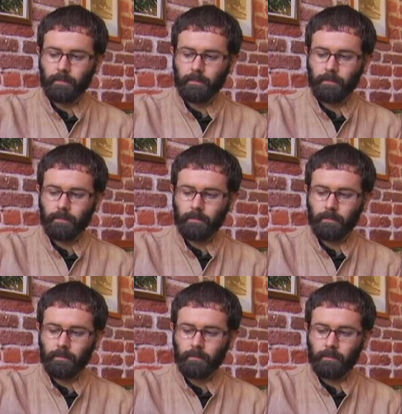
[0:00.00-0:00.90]

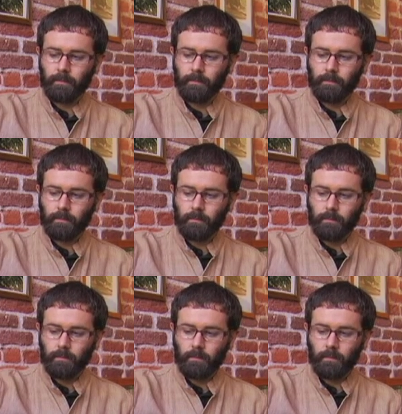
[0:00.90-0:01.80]

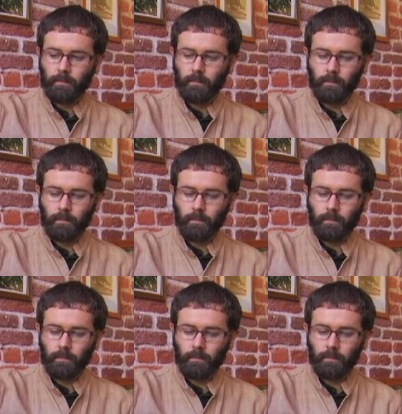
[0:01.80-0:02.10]
Nobody speaks.